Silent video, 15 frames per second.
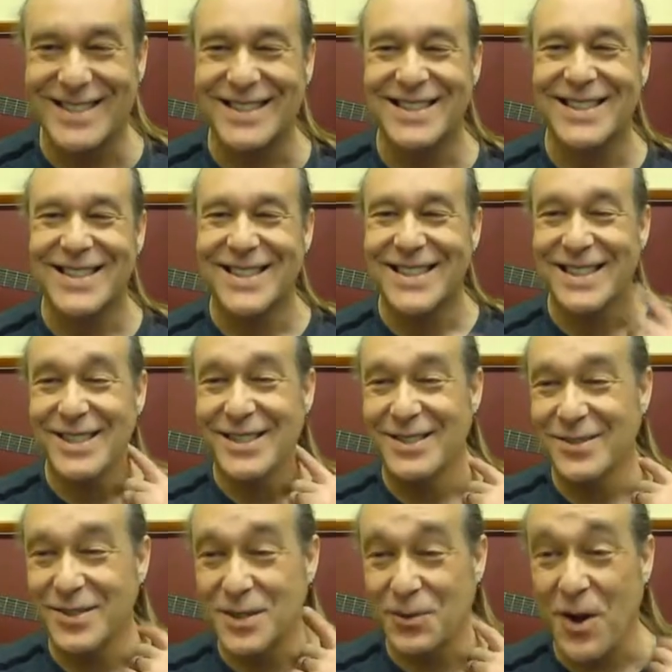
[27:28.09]
Global.
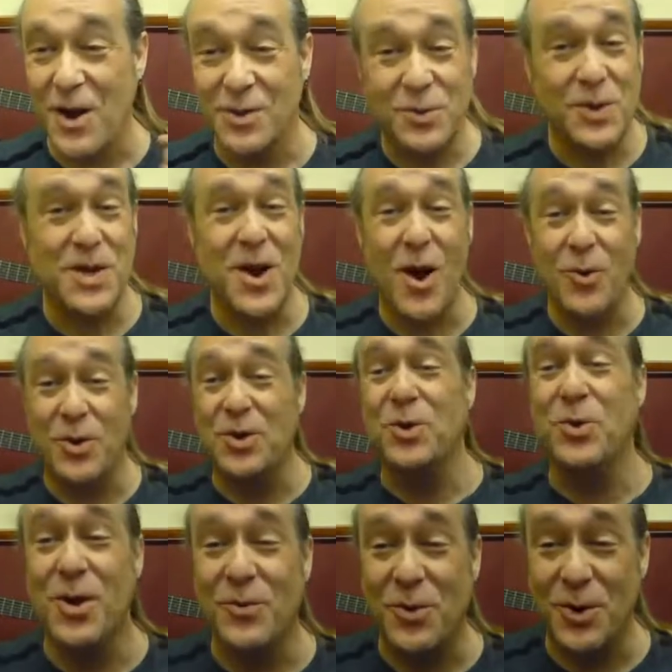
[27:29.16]
I love it. As far it. as we know, we're
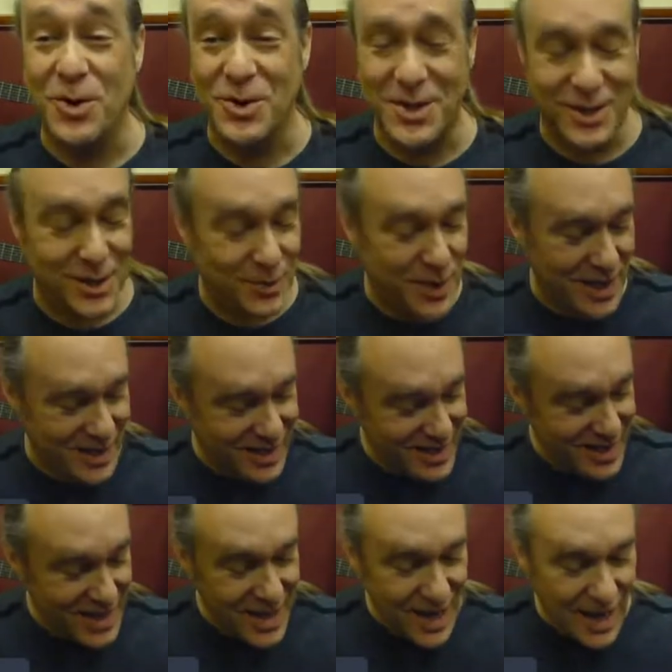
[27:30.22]
universal, but
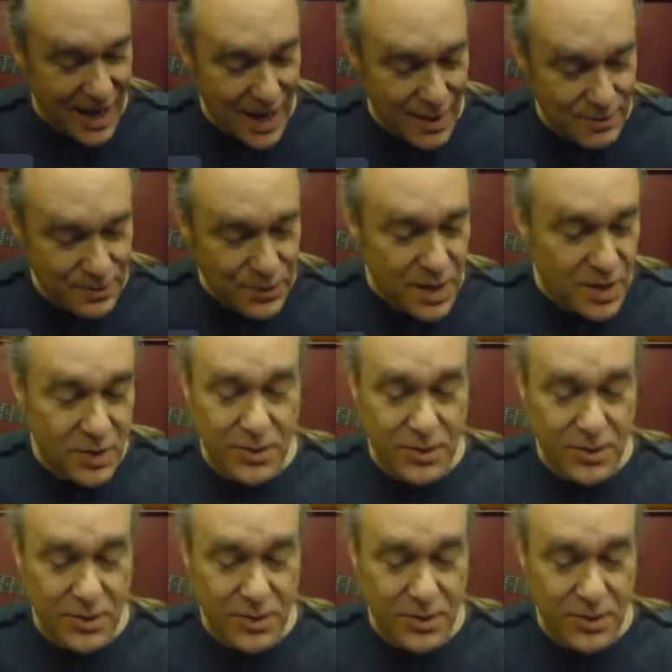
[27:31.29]
mm-hmm, um, mm-hmm.